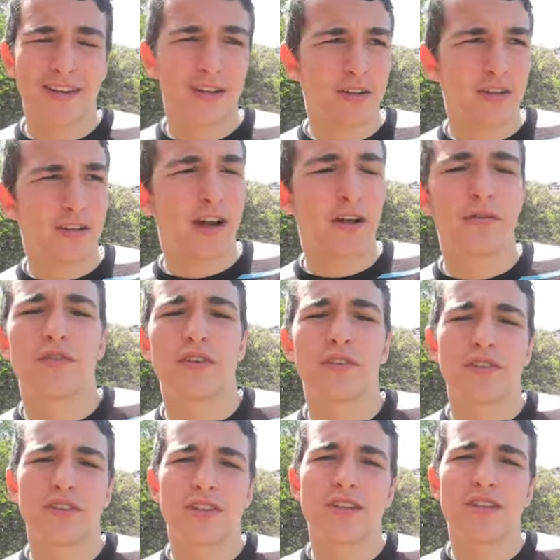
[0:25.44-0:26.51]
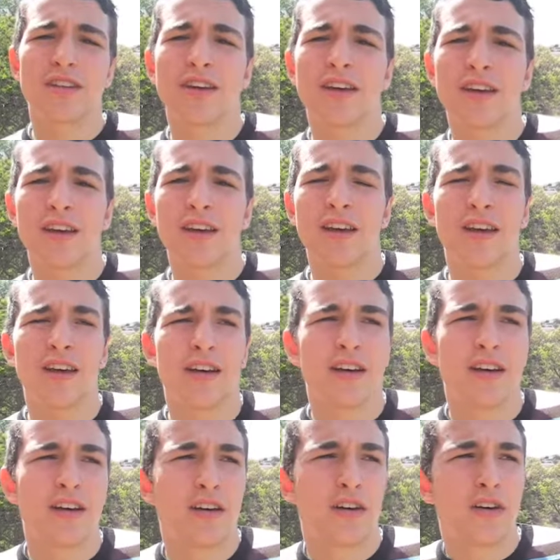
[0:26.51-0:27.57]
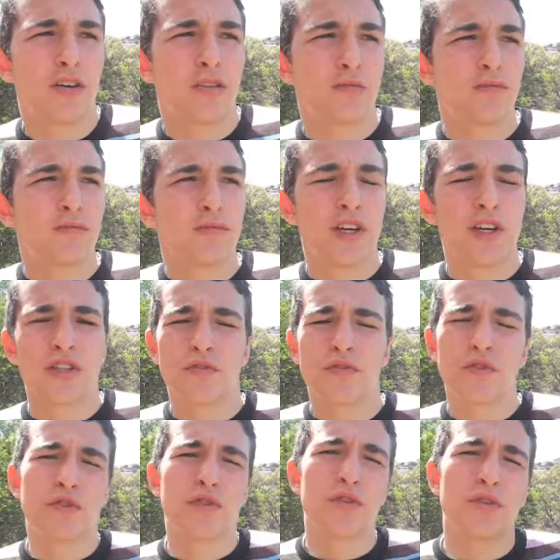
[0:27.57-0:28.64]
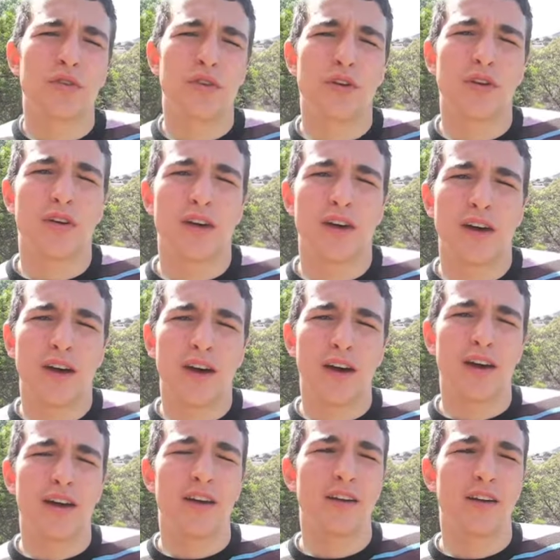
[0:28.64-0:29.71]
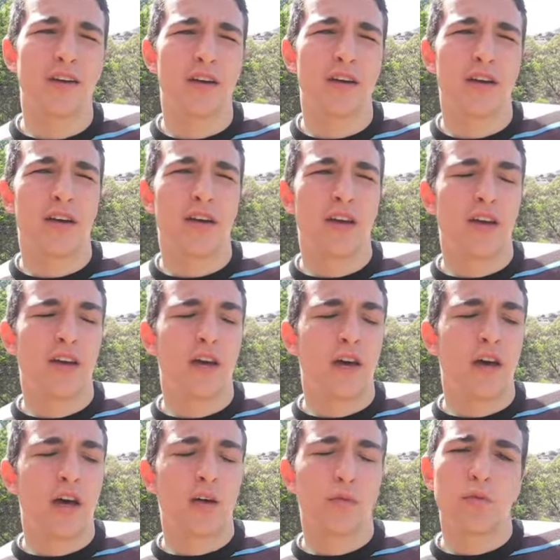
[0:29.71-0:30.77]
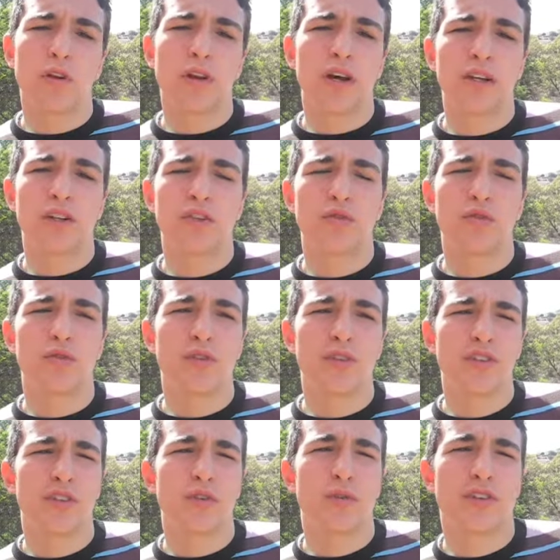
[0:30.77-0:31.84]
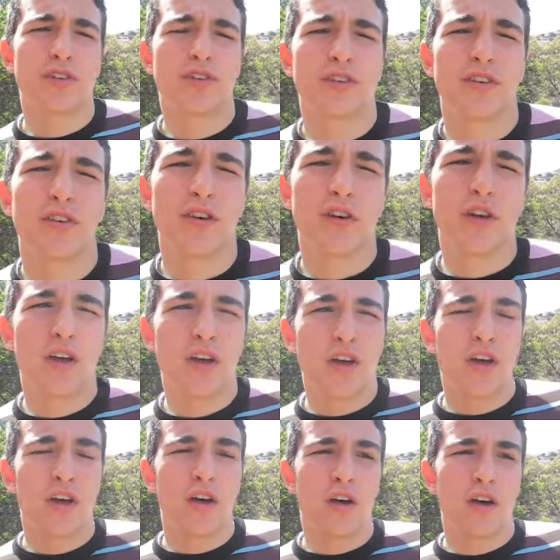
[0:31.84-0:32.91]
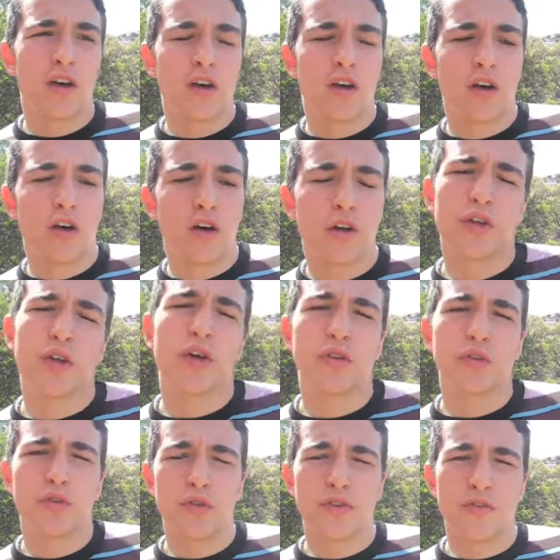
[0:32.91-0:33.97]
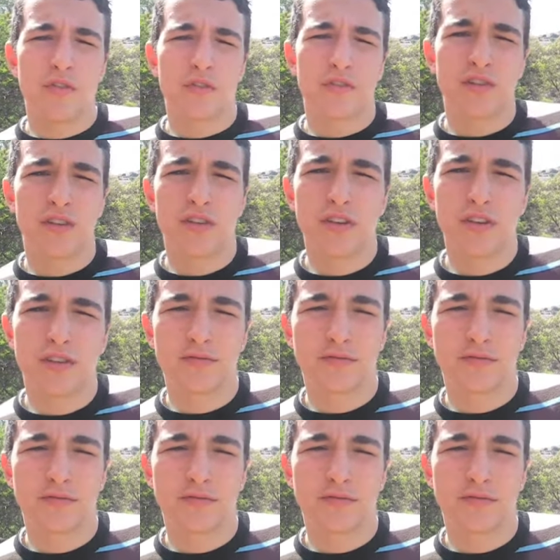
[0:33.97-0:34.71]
I'm 15. In the future, I would like to integrate an university,